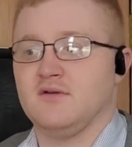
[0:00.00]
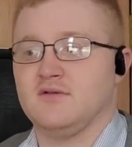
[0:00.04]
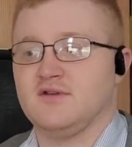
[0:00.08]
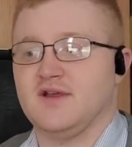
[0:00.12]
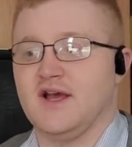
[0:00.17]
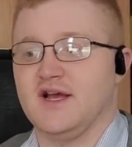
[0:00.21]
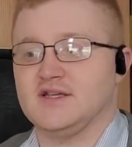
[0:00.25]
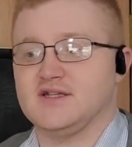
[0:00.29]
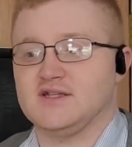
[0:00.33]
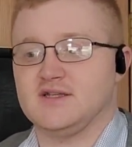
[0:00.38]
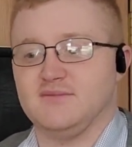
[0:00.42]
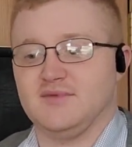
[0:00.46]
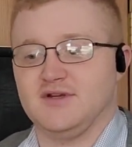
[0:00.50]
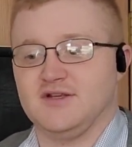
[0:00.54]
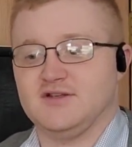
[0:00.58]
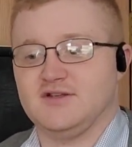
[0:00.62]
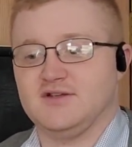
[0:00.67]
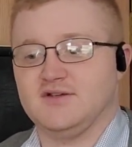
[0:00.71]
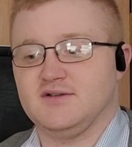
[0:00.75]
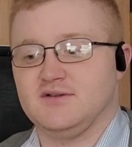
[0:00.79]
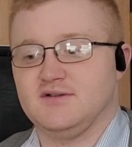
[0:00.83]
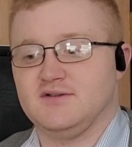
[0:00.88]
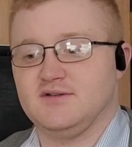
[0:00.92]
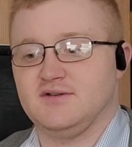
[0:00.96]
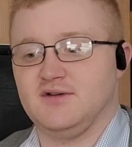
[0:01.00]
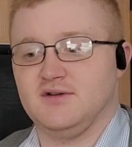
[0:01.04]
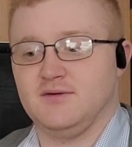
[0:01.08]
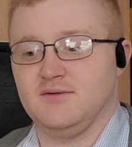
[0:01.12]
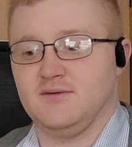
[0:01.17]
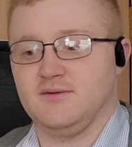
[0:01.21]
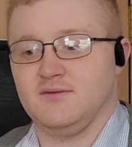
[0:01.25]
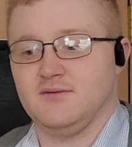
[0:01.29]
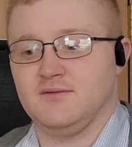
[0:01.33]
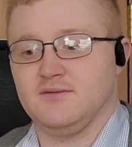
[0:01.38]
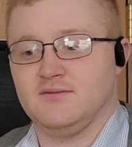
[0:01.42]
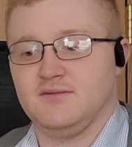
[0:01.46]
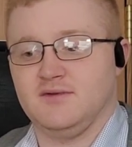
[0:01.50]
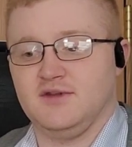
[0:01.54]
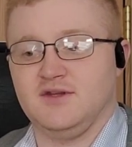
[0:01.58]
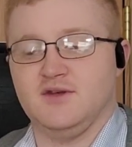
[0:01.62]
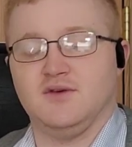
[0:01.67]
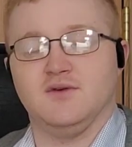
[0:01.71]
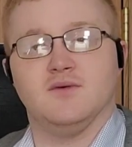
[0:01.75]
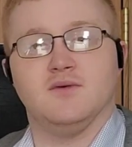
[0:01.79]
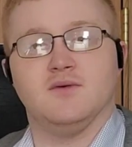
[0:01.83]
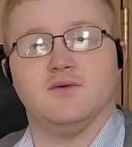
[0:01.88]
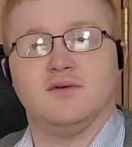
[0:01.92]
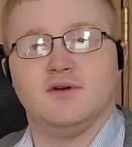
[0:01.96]
testament to
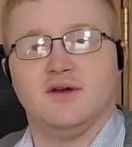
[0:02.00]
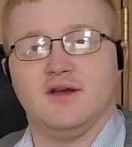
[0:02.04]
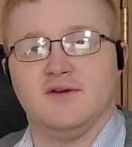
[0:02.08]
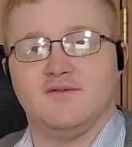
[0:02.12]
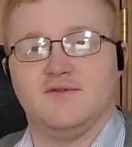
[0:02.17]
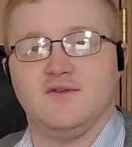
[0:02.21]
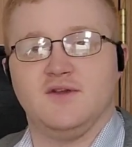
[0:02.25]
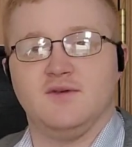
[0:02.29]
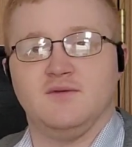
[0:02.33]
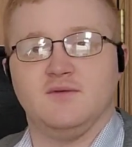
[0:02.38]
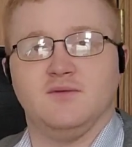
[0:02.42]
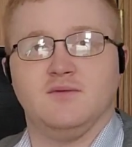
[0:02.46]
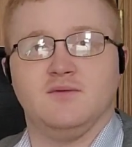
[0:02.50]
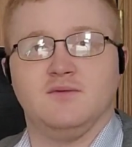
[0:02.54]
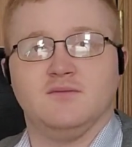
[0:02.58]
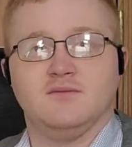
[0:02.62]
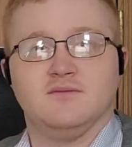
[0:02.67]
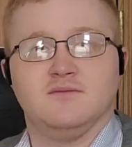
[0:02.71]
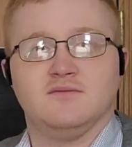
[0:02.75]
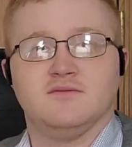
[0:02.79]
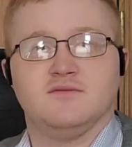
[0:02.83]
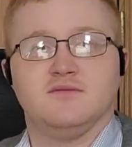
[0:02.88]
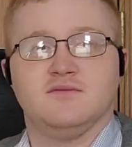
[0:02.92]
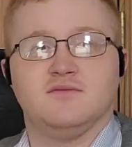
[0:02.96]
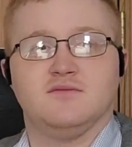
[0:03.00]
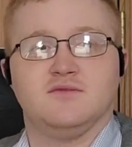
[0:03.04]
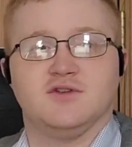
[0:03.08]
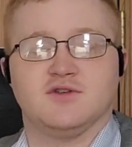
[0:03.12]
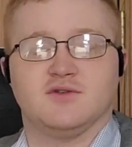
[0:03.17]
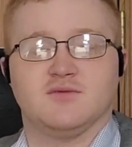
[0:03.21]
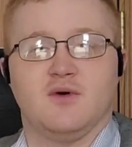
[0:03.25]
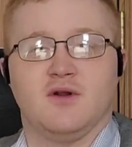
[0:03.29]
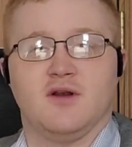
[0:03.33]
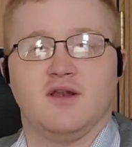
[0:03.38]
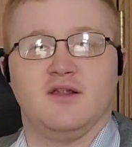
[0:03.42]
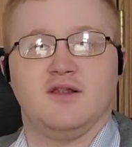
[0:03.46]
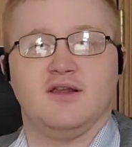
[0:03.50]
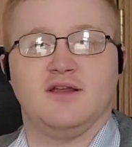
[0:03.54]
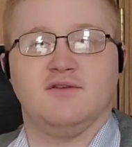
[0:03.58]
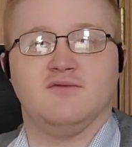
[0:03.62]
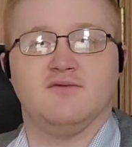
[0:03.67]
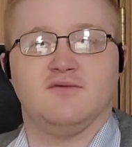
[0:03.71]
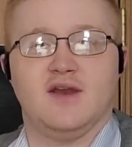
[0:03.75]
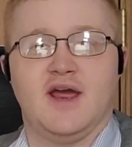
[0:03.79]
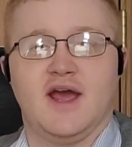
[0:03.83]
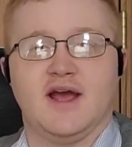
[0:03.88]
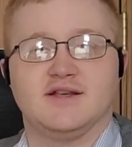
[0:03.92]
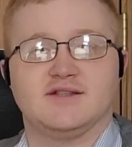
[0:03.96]
you if you just want to
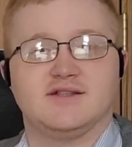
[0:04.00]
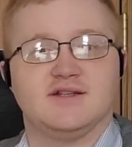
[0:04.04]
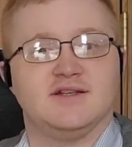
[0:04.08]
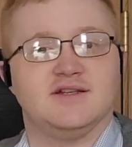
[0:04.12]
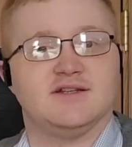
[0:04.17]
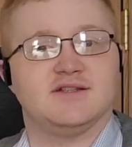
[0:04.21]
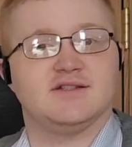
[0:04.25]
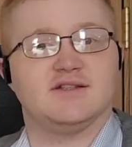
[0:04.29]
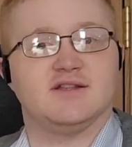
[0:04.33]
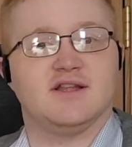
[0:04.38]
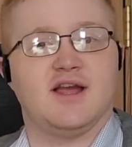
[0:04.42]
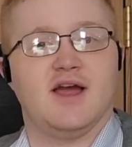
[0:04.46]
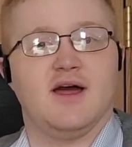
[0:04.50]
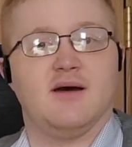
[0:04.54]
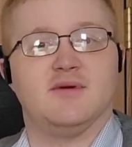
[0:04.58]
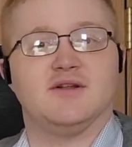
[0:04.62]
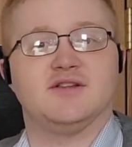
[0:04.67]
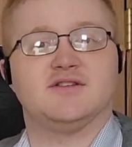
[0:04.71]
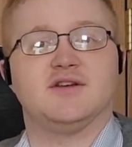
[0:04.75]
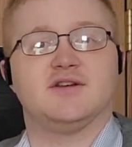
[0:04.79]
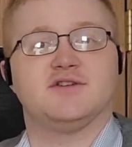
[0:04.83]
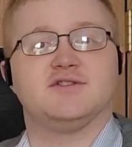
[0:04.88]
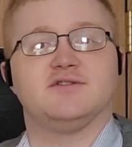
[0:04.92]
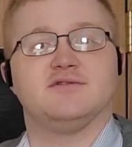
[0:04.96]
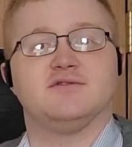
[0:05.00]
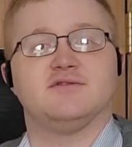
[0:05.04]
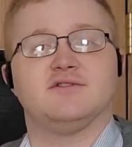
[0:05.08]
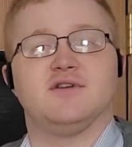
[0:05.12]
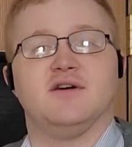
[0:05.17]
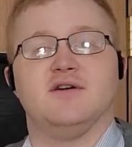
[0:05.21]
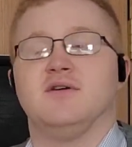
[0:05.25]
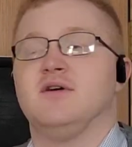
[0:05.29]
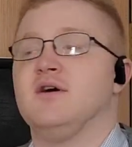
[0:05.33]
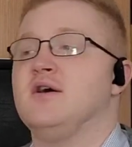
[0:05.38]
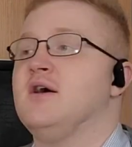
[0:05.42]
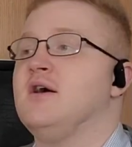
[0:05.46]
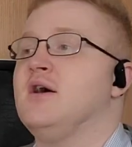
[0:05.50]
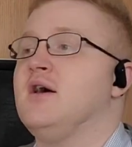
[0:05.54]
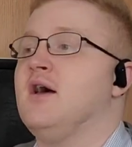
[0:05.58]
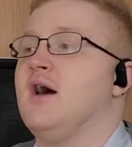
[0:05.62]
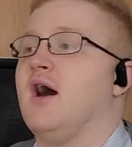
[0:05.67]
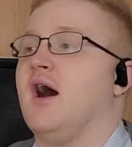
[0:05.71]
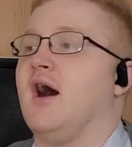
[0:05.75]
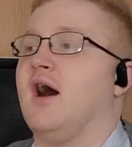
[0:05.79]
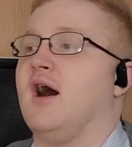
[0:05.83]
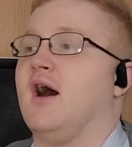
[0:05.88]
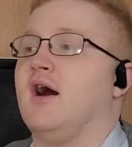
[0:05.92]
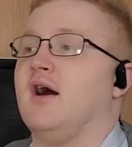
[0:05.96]
leave nastiness in the comment section. So
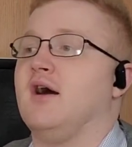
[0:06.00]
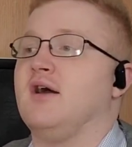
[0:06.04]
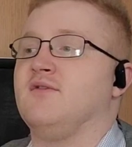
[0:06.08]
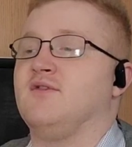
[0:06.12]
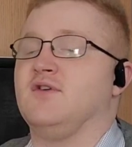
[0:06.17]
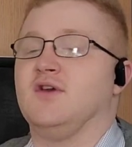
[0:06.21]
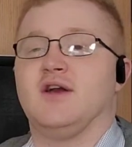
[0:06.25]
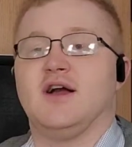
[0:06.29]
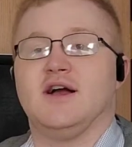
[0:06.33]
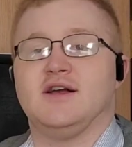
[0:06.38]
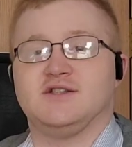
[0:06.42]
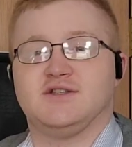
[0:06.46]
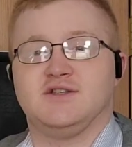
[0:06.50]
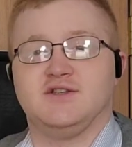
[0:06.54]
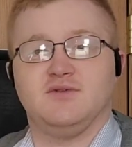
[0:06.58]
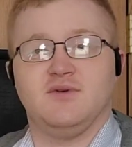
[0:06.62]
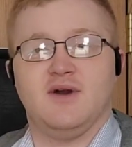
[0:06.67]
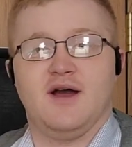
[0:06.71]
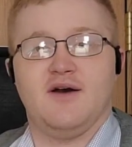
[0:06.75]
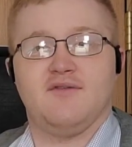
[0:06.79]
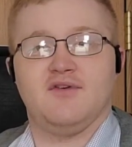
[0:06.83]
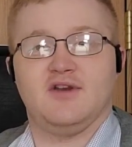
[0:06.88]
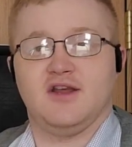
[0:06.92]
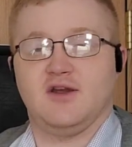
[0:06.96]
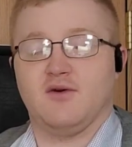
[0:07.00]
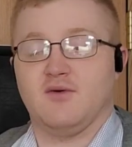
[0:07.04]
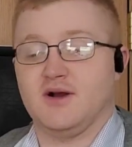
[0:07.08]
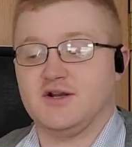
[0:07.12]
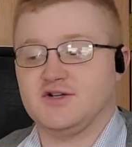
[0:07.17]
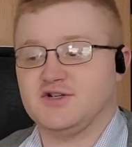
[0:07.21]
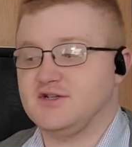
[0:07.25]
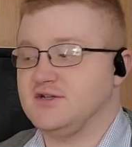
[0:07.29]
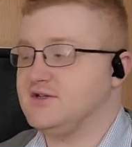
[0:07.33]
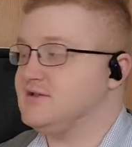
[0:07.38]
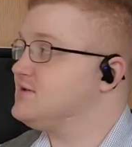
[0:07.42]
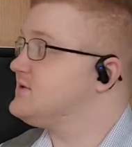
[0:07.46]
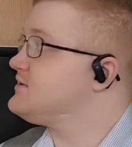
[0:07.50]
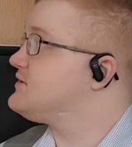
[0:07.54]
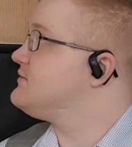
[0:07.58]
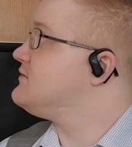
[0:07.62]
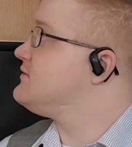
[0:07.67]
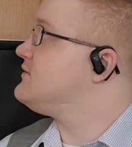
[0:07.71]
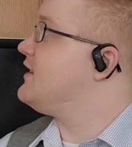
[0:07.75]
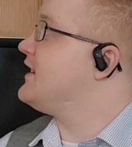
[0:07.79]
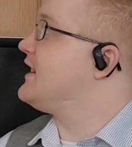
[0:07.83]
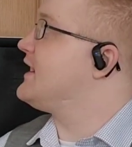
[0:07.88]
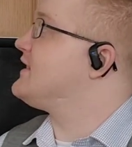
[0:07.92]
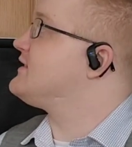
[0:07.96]
if you guys do have any questions,
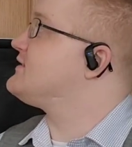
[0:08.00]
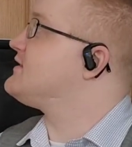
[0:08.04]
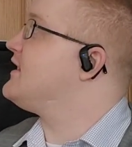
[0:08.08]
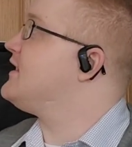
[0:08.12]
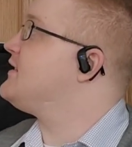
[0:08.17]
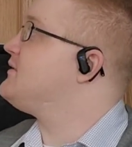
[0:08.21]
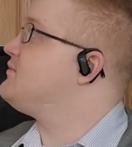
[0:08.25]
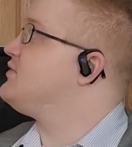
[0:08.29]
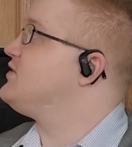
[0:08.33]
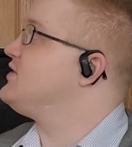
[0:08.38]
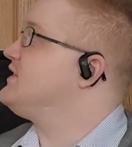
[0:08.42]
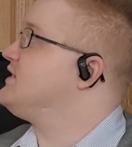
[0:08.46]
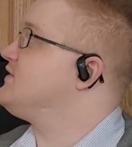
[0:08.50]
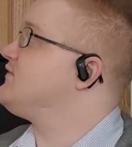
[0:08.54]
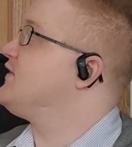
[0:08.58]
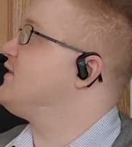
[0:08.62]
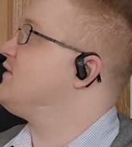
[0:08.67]
like I said, please